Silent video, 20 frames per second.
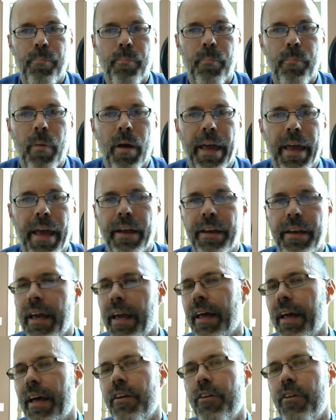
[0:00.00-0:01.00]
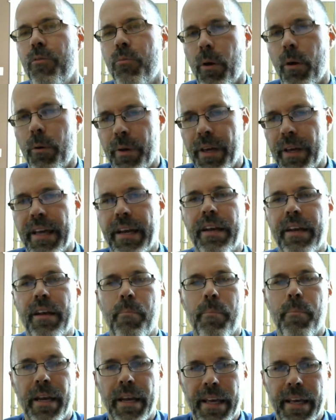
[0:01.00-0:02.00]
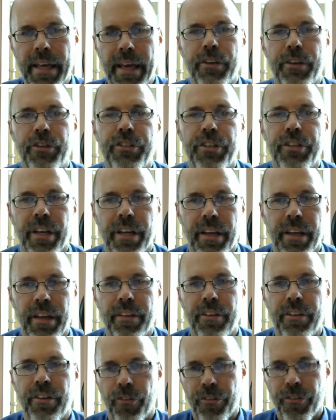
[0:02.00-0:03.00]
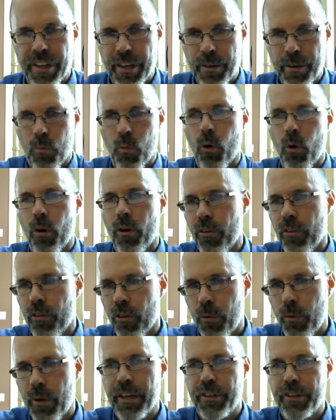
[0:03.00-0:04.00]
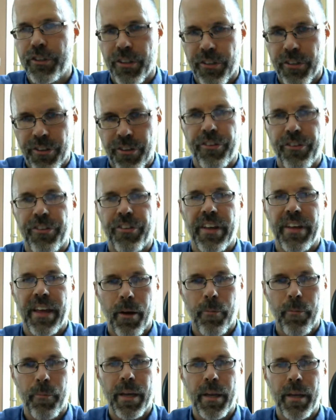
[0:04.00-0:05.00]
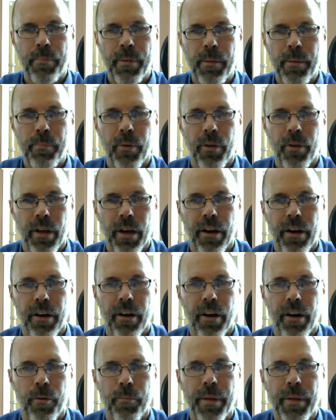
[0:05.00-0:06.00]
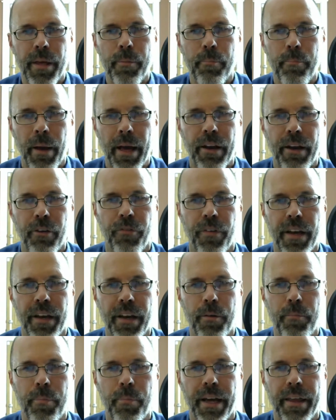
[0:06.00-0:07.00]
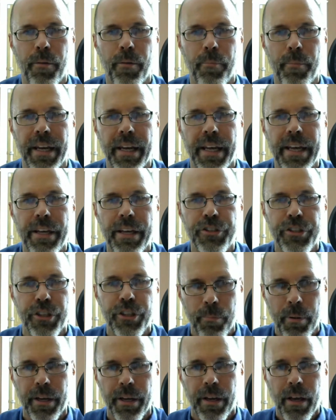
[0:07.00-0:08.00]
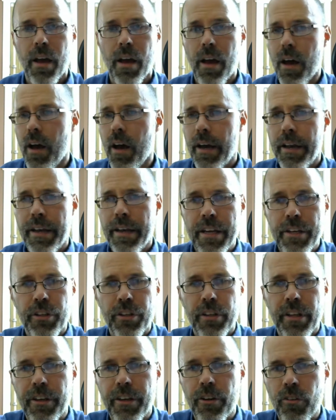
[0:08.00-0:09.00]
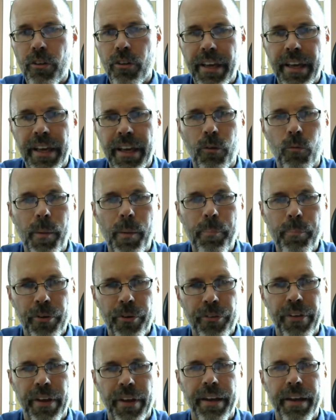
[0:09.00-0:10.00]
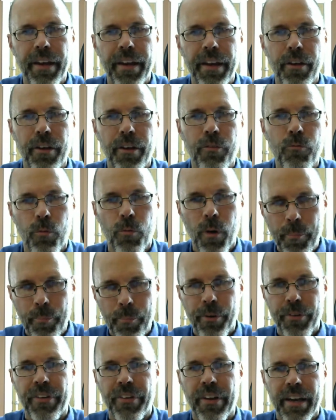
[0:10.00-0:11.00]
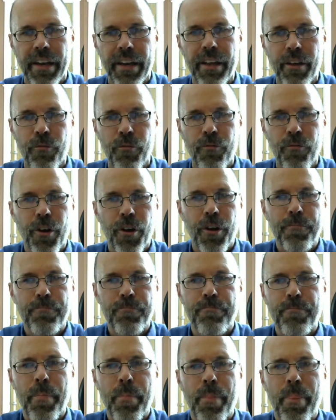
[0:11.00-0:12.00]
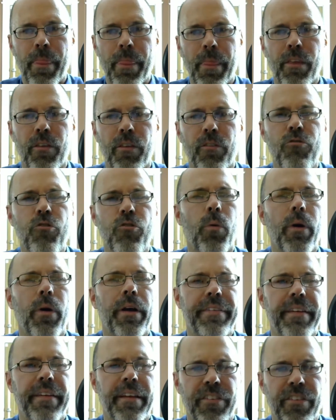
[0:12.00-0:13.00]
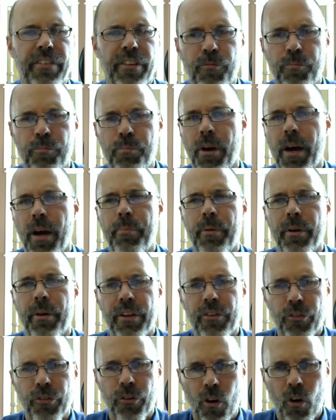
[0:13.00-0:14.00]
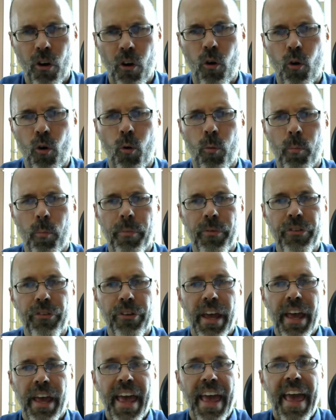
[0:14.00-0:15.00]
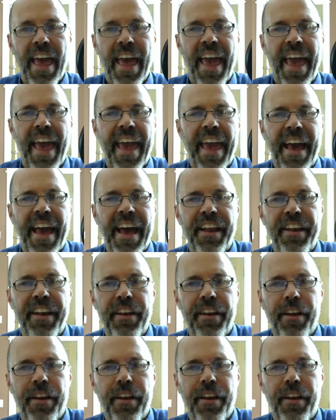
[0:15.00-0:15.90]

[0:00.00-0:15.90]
And when we get into mitigation, you'll need more locations to see how many people are being benefited by the mitigation. But initially, you're looking at representative noise-sensitive properties or homes. And